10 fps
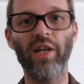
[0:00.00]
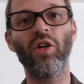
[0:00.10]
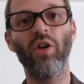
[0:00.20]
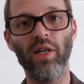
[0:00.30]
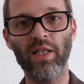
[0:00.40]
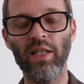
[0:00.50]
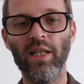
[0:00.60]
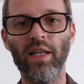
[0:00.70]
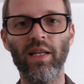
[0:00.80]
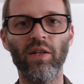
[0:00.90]
like Current
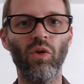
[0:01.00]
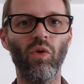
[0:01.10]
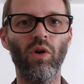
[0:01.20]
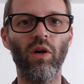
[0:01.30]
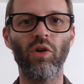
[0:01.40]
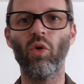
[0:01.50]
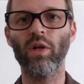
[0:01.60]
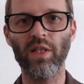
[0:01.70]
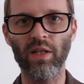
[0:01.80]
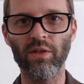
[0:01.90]
Geek or
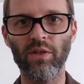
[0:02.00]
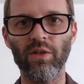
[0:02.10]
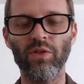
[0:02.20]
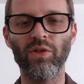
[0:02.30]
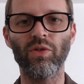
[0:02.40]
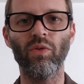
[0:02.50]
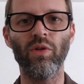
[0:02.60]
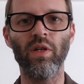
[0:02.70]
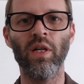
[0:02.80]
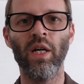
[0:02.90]
Chord Killers
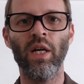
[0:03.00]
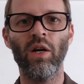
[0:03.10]
or